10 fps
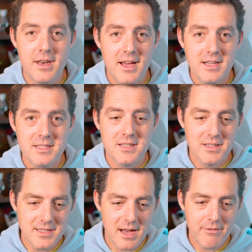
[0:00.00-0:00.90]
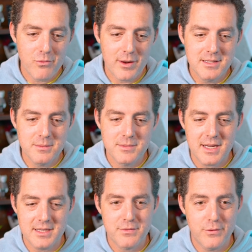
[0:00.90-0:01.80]
next, let's have it write some
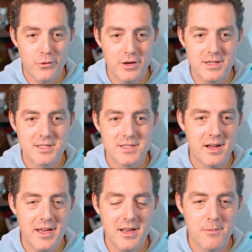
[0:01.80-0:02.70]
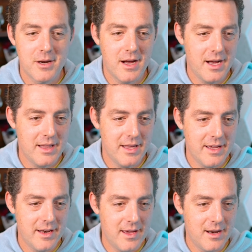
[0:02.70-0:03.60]
tests for us. Again, I'm gonna
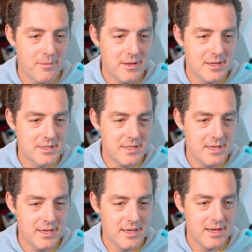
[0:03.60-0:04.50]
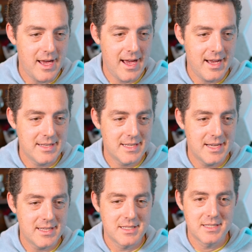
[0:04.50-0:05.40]
highlight and I'm gonna say add
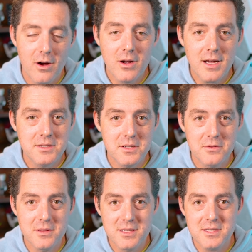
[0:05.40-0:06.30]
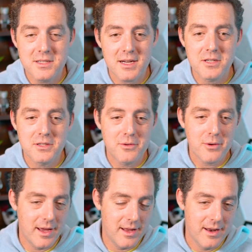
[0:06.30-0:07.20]
tests. Okay, so this is actually
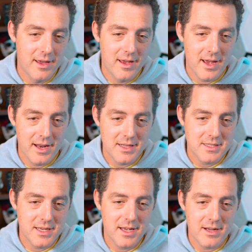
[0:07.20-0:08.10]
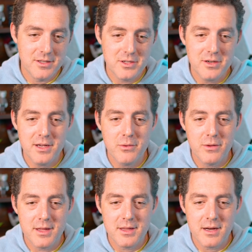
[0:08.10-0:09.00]
right. And it's saying assert equal
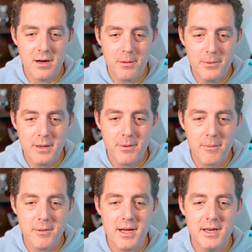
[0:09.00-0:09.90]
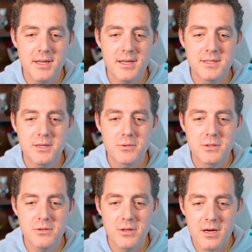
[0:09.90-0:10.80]
that the company public I D is equal
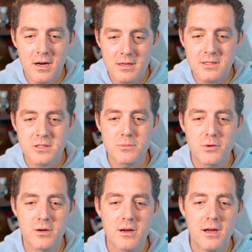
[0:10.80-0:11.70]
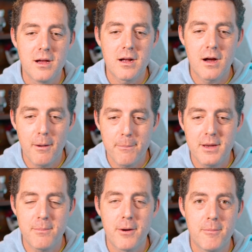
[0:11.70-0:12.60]
to the customer
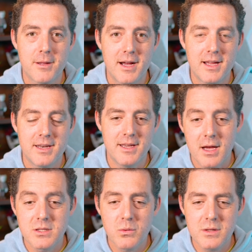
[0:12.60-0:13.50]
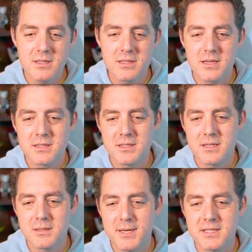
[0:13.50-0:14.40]
company public I D. And so what this does is
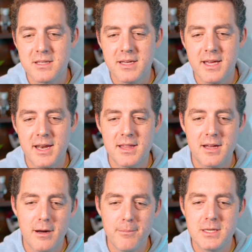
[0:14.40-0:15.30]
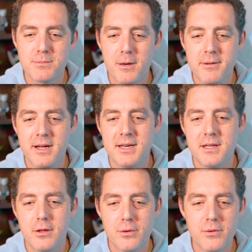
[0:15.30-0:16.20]
it's basically getting the company's public I
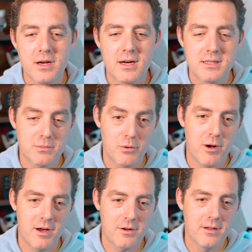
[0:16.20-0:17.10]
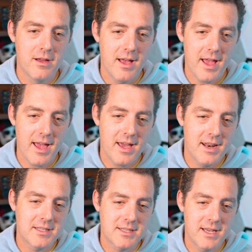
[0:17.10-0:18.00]
D through the customer model, and
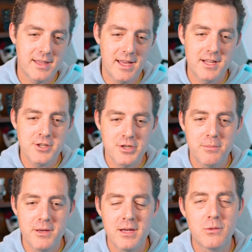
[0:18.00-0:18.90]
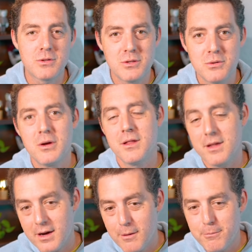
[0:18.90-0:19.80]
it's saying that it should be equal to the
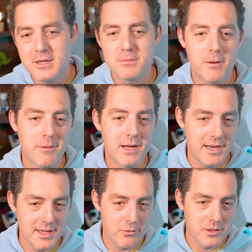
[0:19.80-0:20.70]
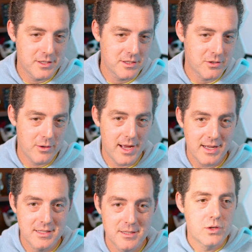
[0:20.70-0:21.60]
company's public I D, which is
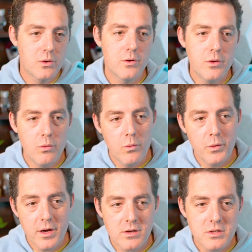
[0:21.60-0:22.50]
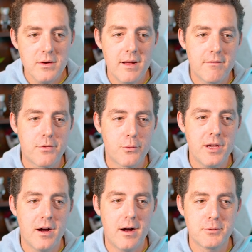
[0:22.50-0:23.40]
correct. So you, we also have
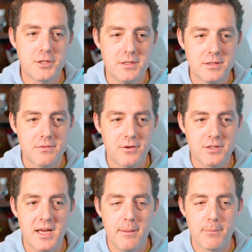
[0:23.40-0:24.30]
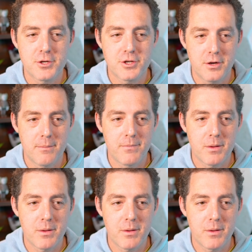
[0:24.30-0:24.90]
three options for temperature: